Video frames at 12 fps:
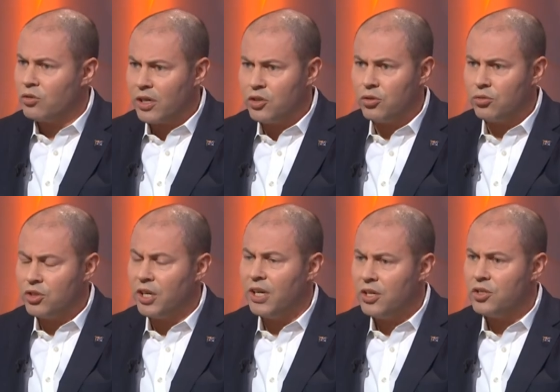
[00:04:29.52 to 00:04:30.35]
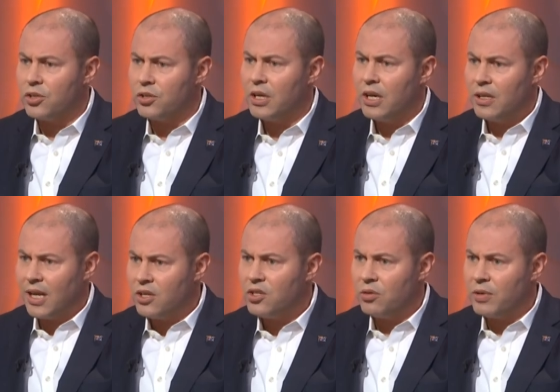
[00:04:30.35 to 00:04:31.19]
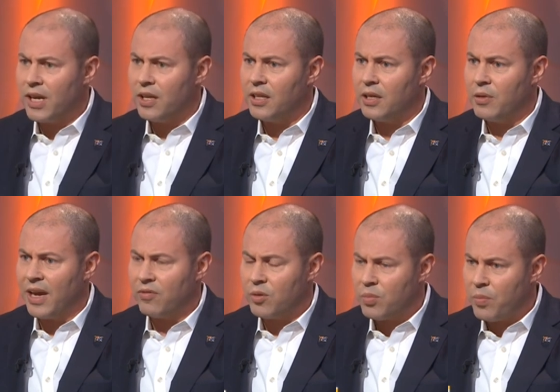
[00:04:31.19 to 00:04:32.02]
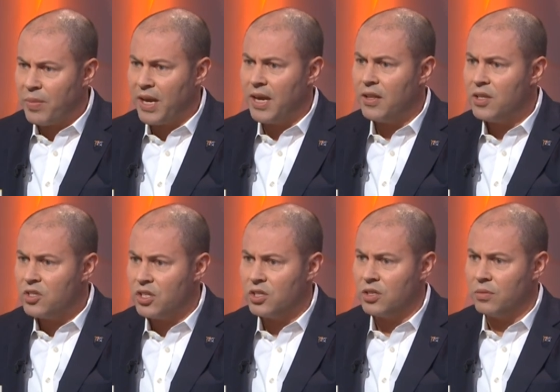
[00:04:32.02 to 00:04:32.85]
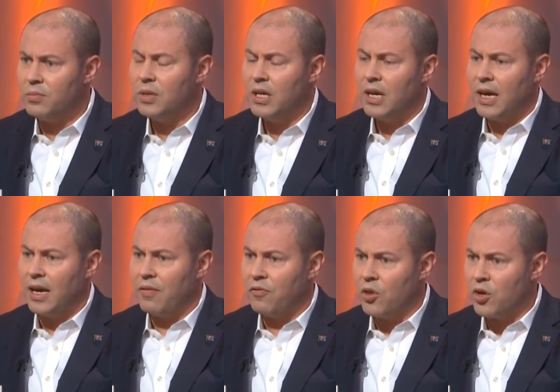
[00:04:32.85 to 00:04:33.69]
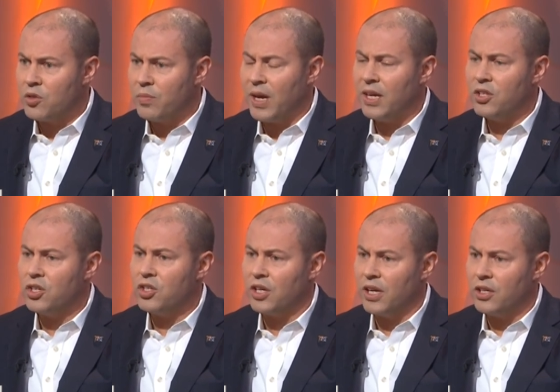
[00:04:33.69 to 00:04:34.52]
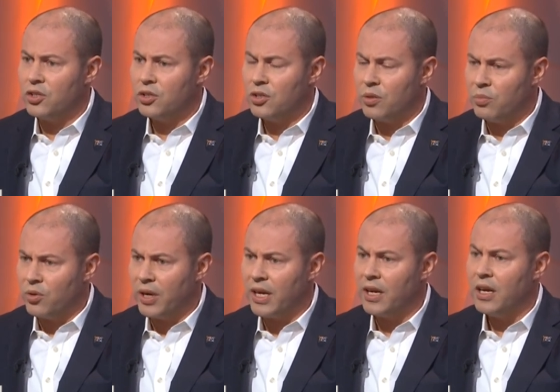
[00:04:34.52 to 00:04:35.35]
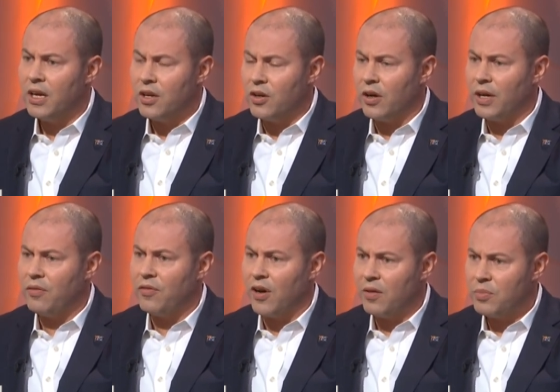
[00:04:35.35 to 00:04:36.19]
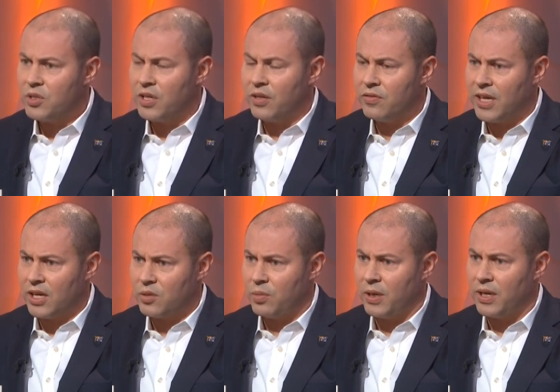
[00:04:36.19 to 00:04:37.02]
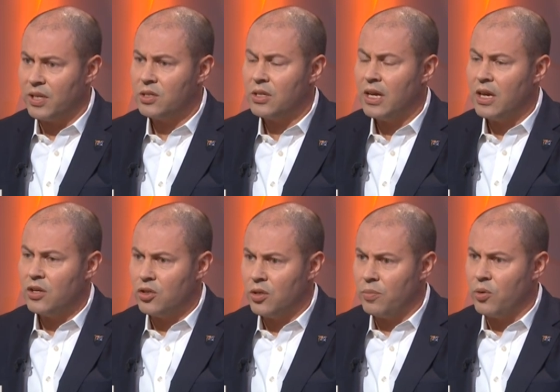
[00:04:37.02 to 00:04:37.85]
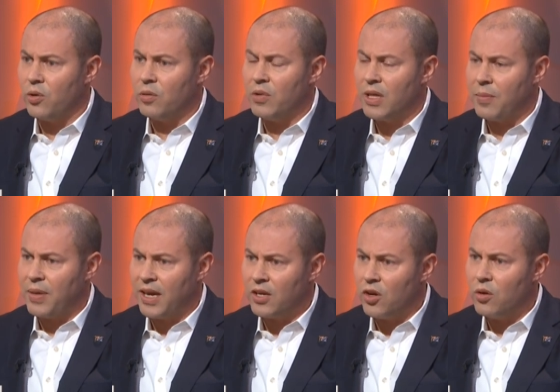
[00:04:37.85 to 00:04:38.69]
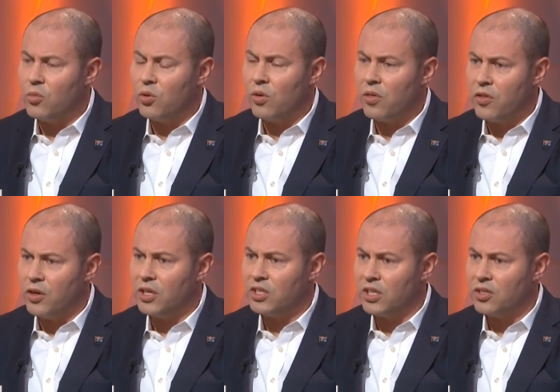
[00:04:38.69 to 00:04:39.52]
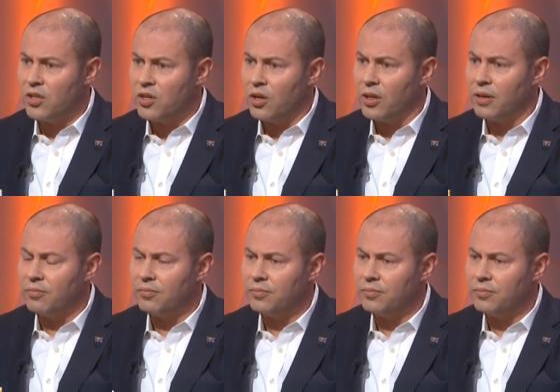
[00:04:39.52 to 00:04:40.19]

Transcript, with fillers: structural changes. That's the reality. We have to prepare the system uh, for those major changes to bring 95% of taxpayers to the point where they're paying no more than 30 cents in the dollar.